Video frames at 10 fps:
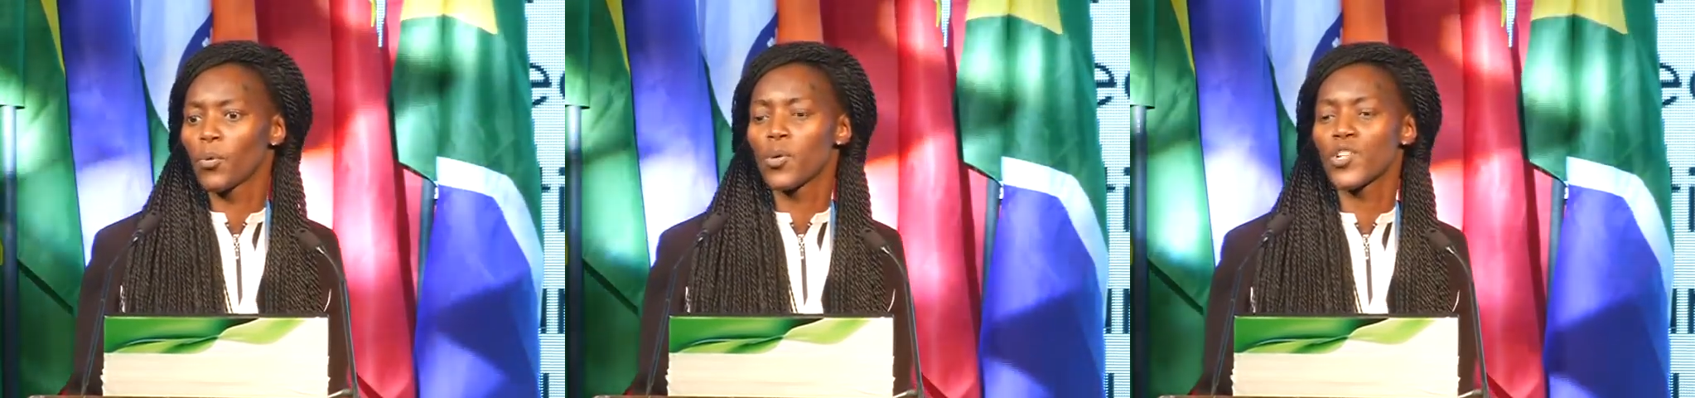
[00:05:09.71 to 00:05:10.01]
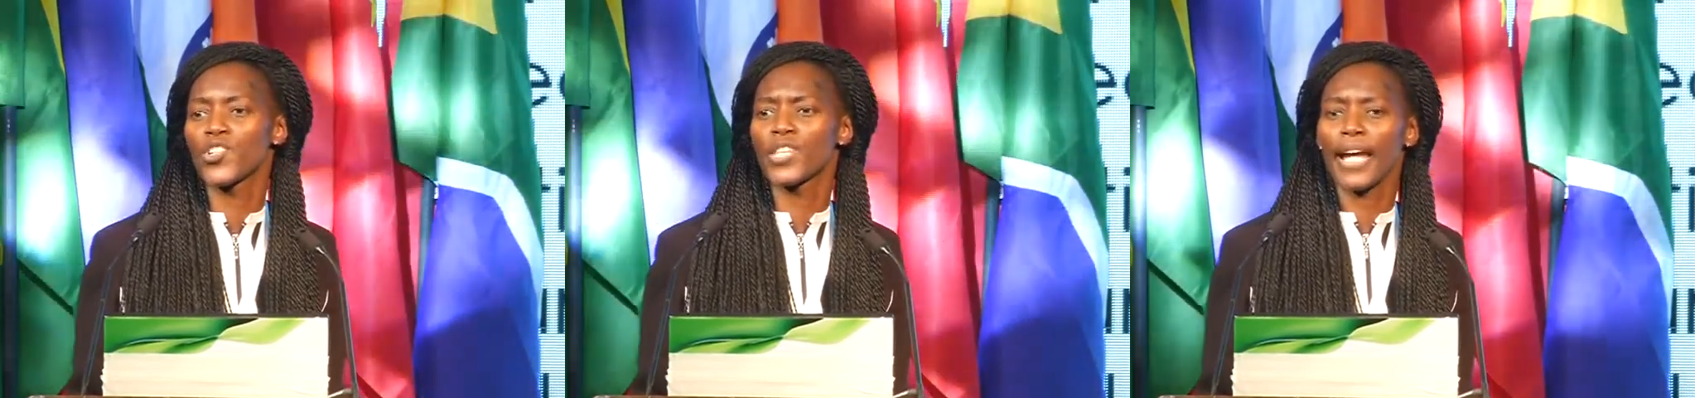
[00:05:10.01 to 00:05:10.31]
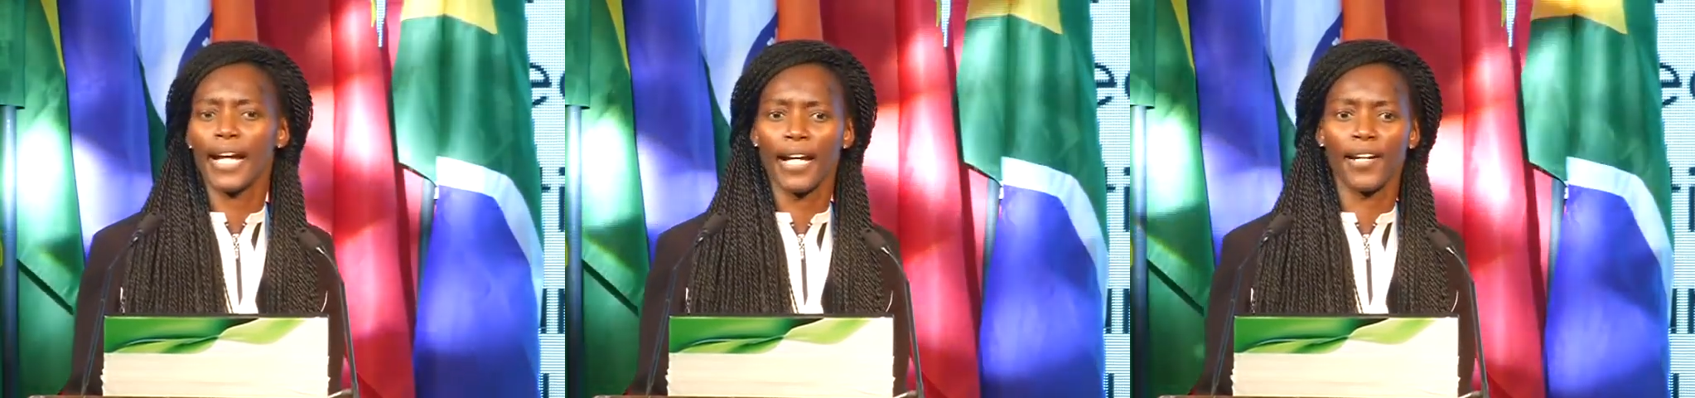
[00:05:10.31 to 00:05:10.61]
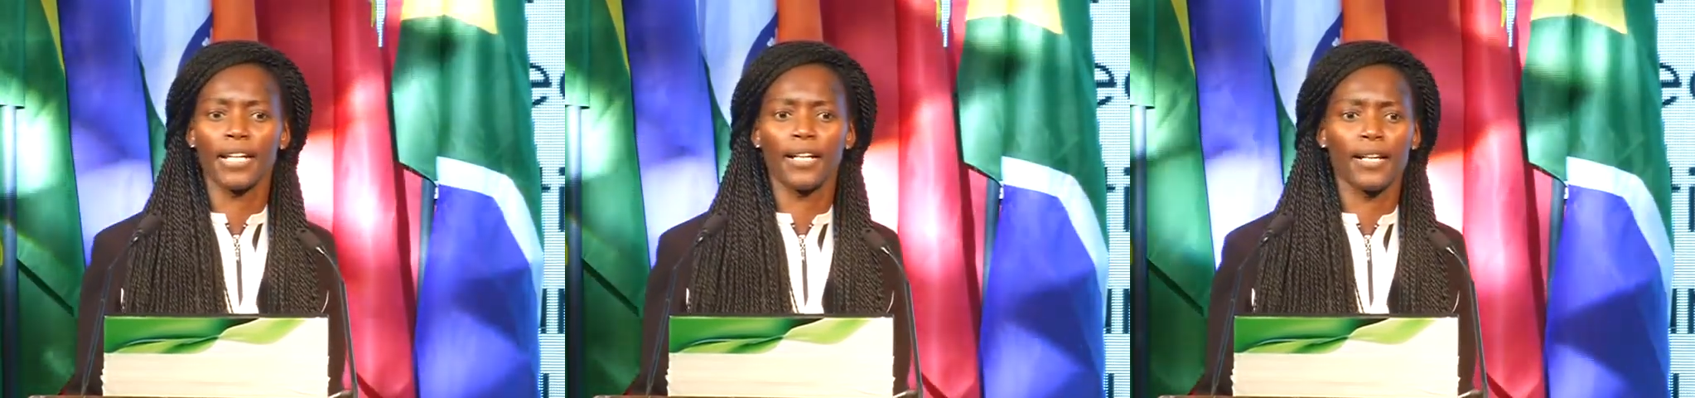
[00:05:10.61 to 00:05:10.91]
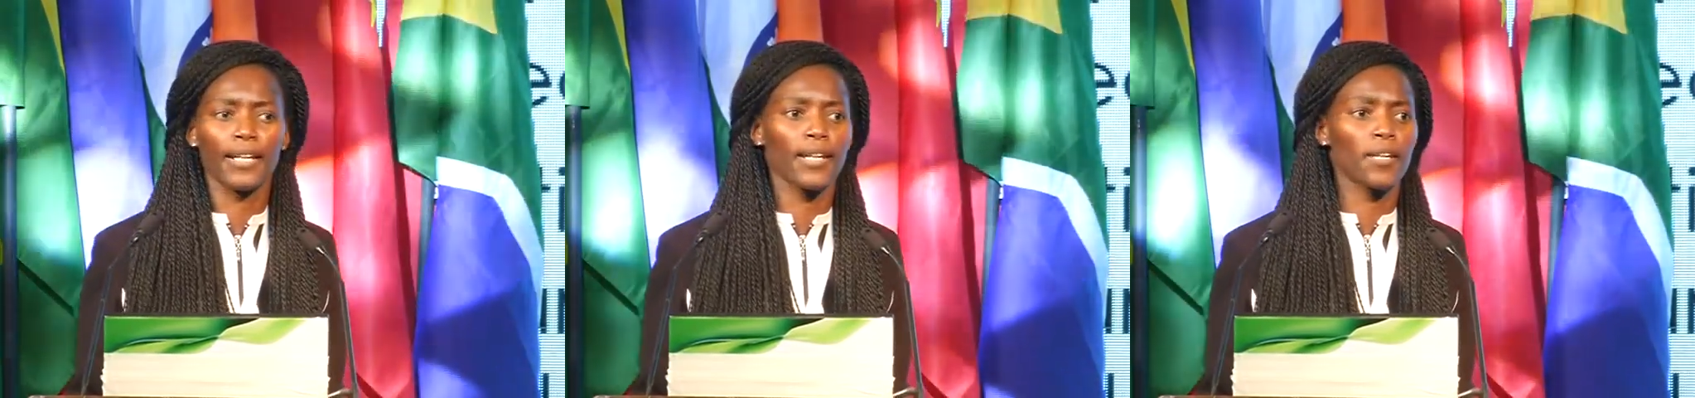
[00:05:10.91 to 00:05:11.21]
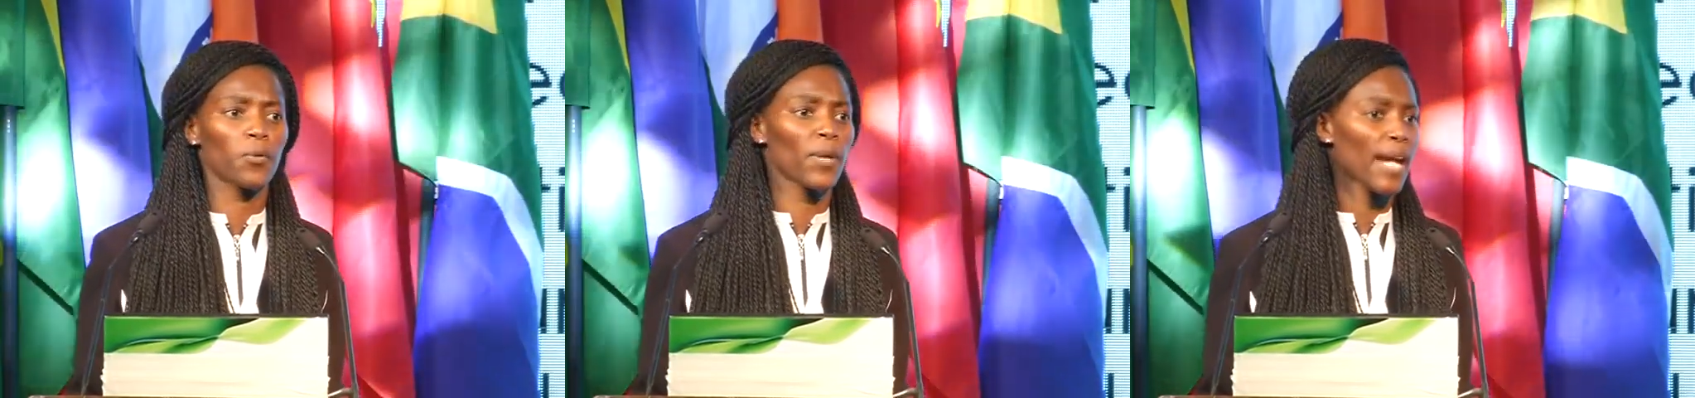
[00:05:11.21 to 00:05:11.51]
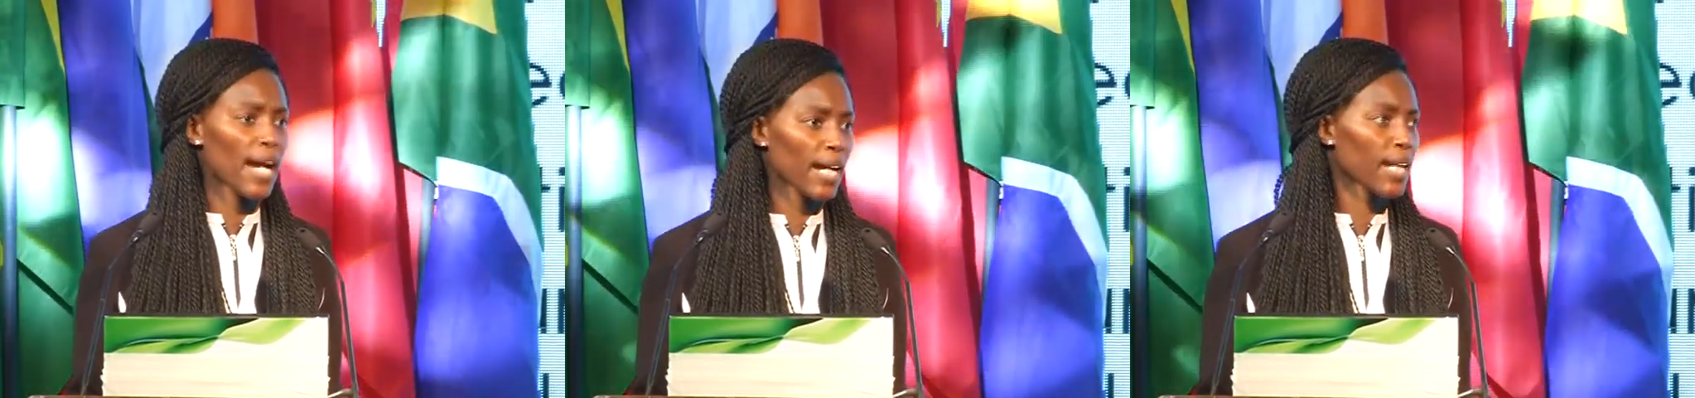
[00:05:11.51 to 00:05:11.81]
which we are
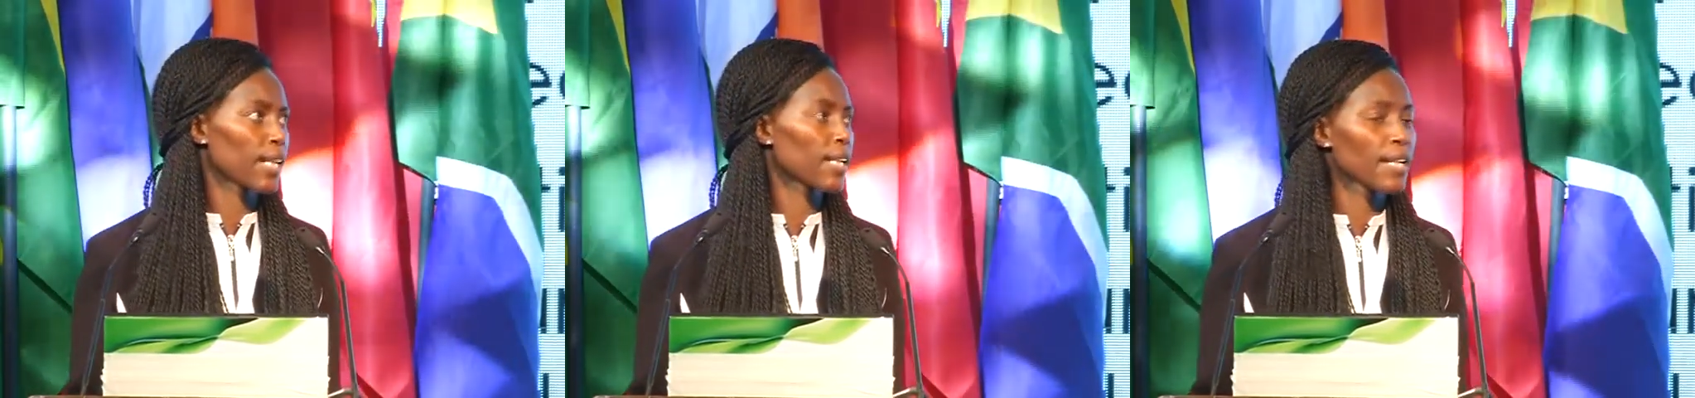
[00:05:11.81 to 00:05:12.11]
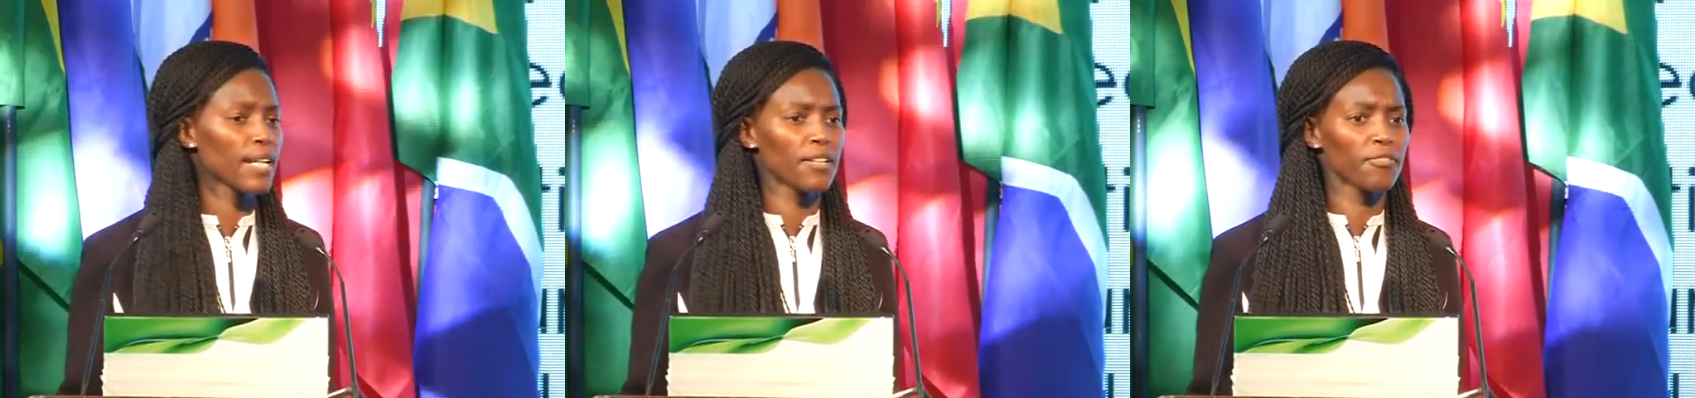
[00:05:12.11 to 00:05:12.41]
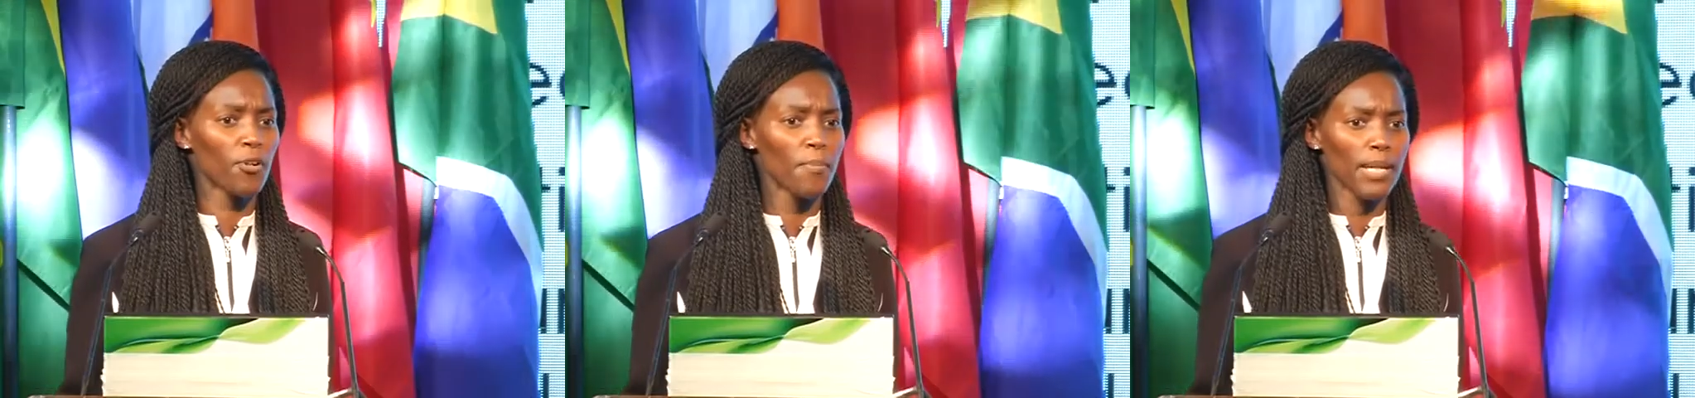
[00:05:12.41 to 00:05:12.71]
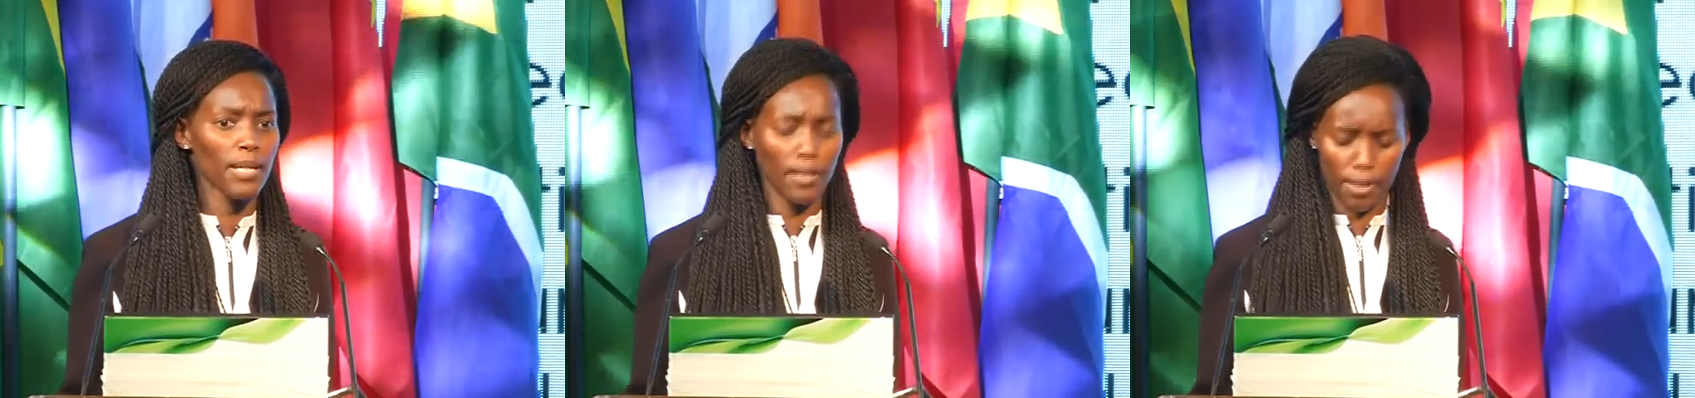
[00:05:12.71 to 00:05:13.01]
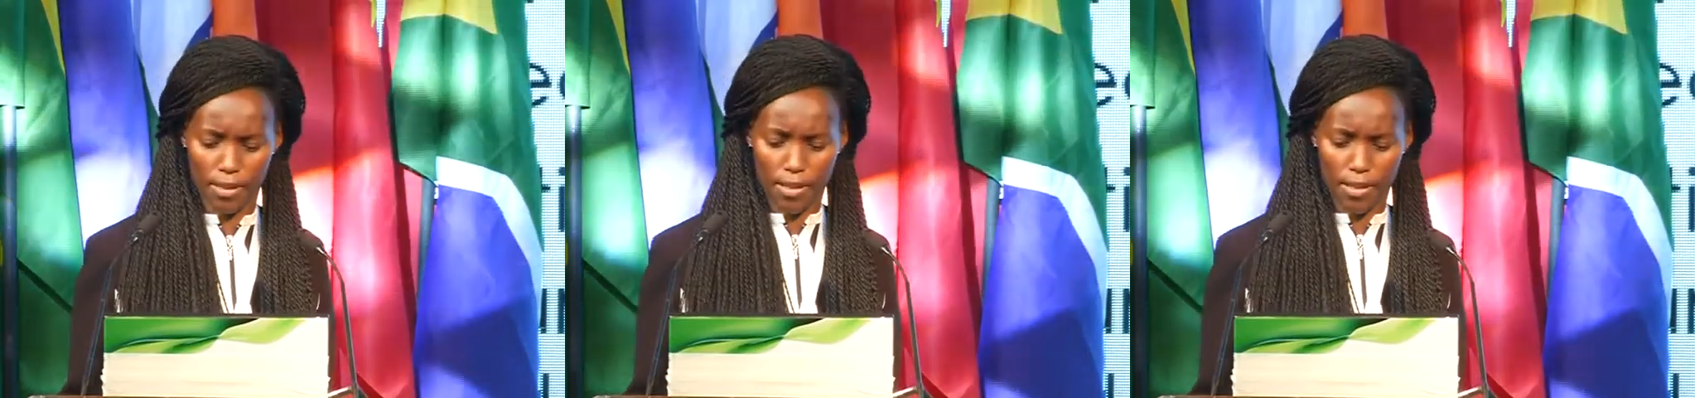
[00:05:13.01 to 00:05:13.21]
currently reforming